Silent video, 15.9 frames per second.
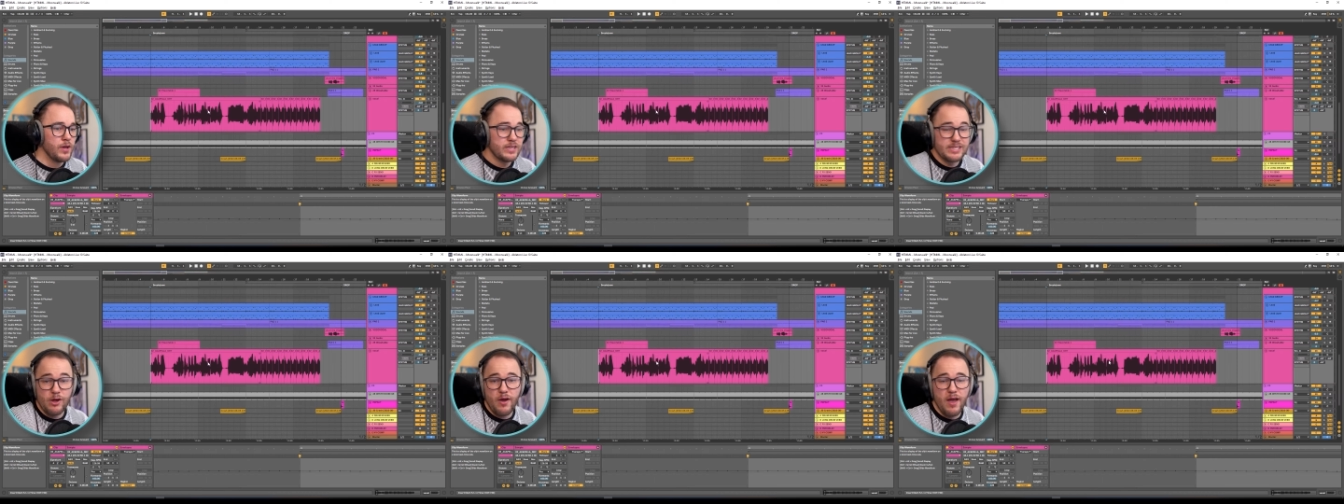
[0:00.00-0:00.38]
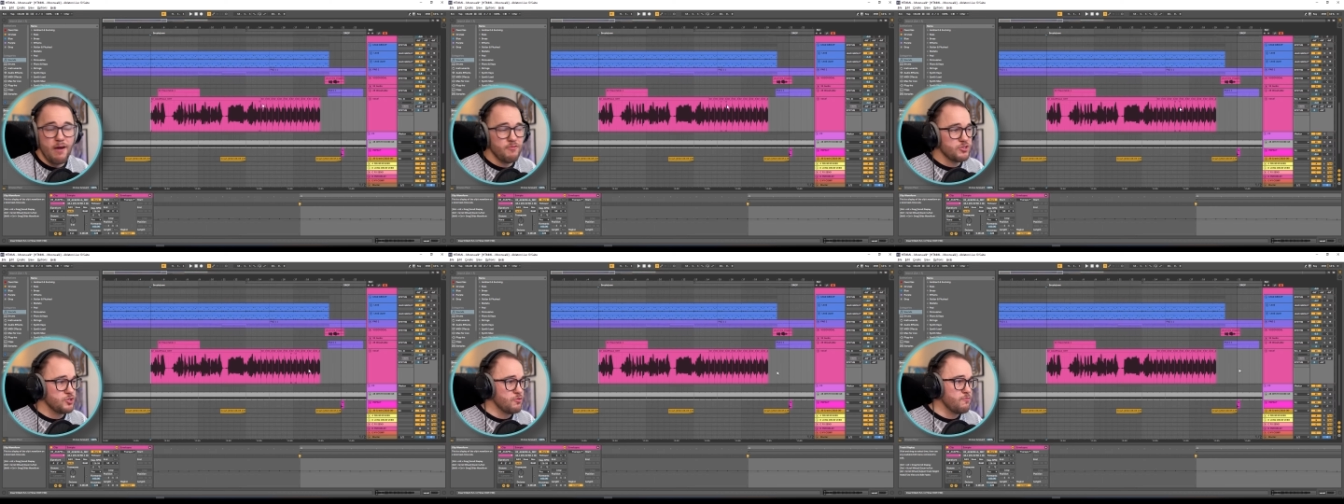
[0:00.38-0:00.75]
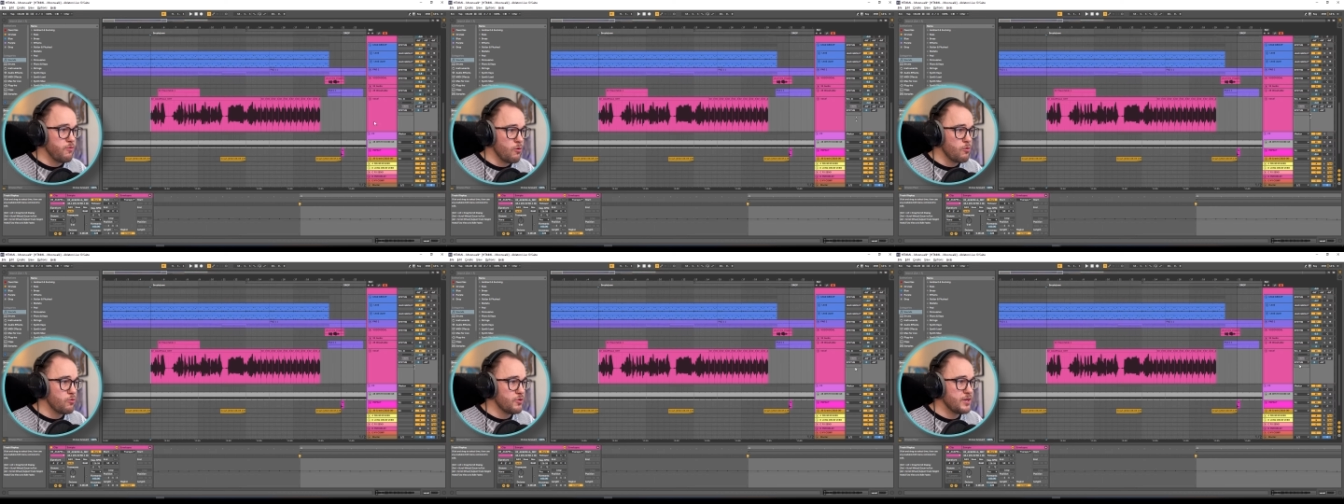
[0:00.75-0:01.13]
Okay, so now I have this new
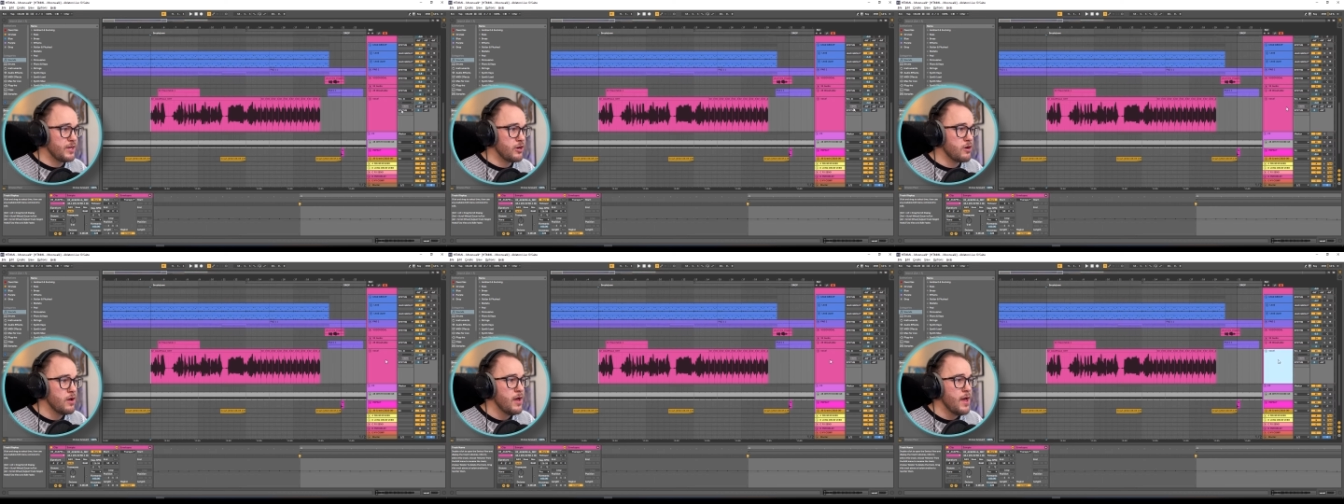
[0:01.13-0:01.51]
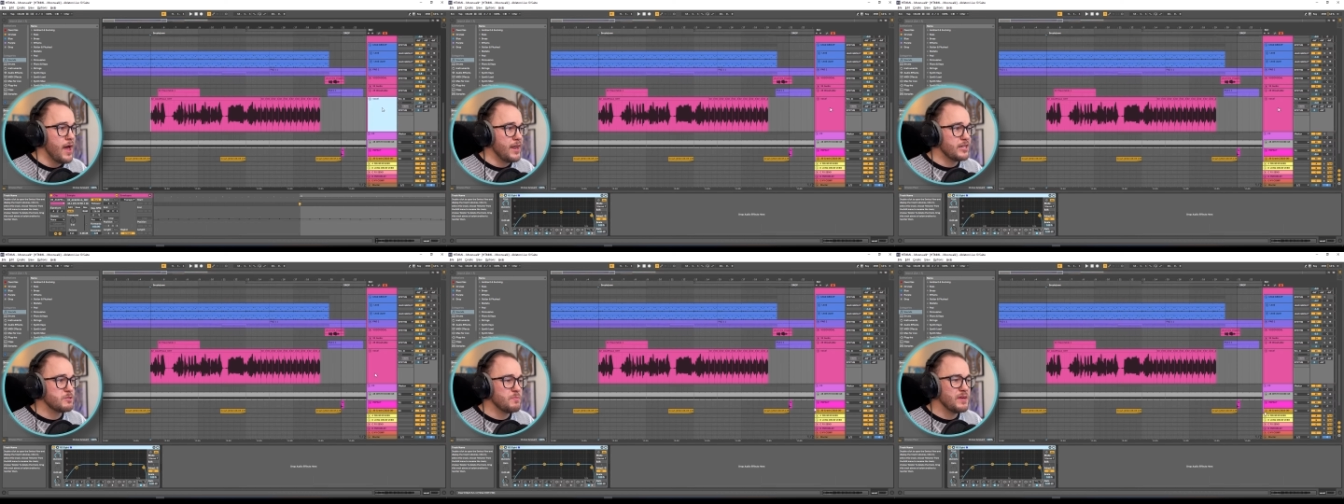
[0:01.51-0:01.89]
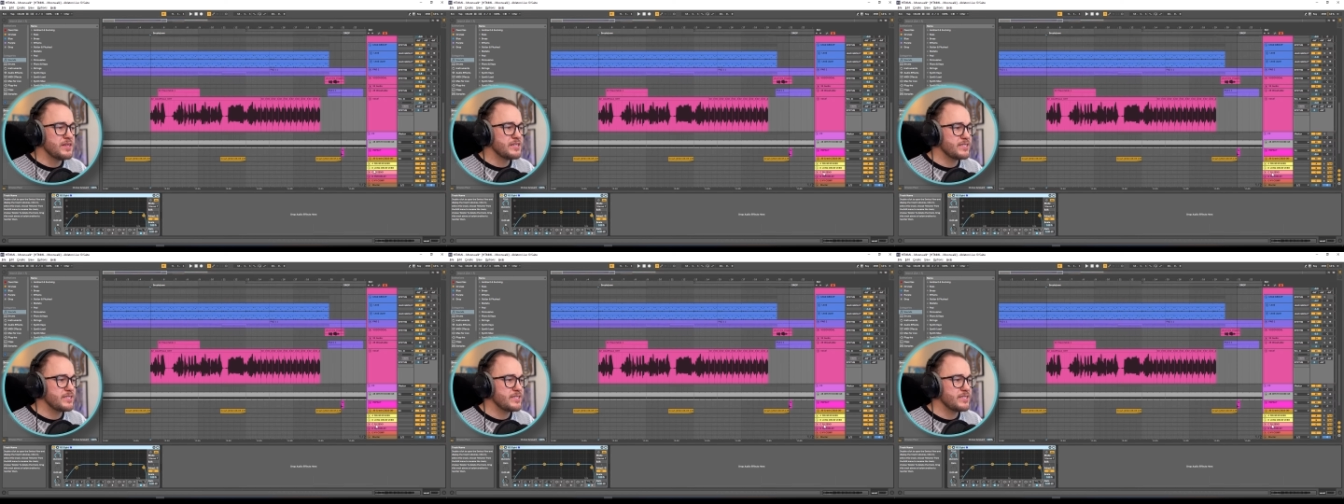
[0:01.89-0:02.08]
vocal in here and it's being